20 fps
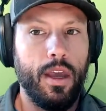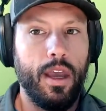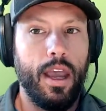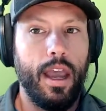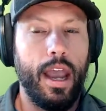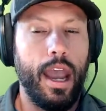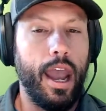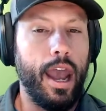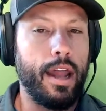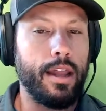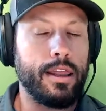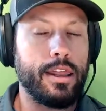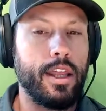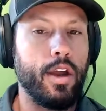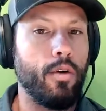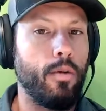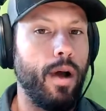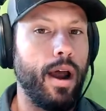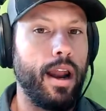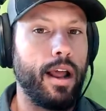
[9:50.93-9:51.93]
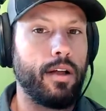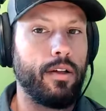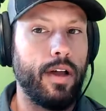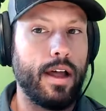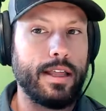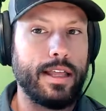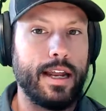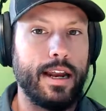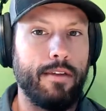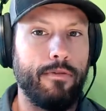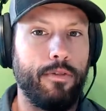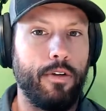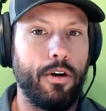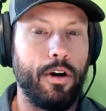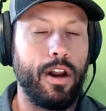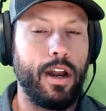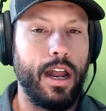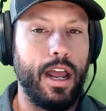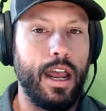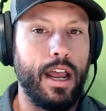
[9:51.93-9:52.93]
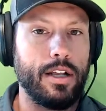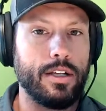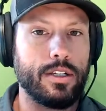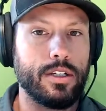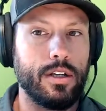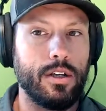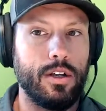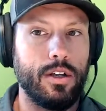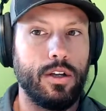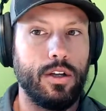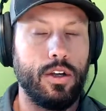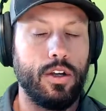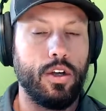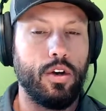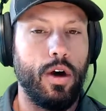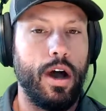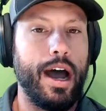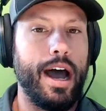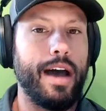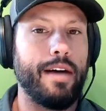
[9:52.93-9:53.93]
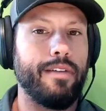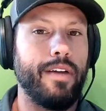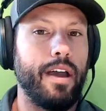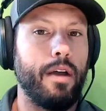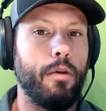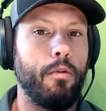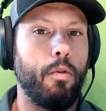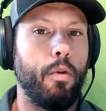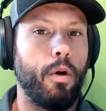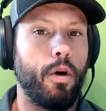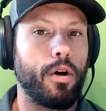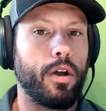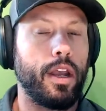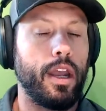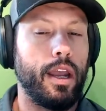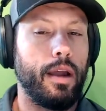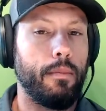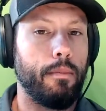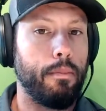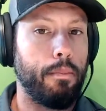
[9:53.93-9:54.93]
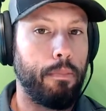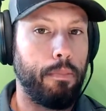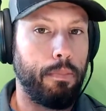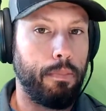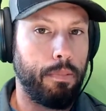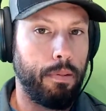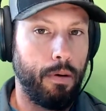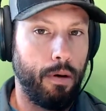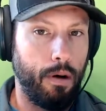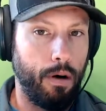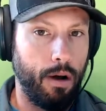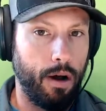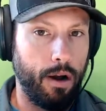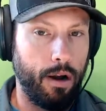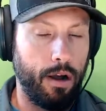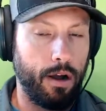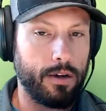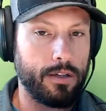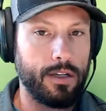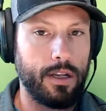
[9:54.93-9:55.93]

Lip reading: And theoretically, at the end of 30 days, you'll have a working product.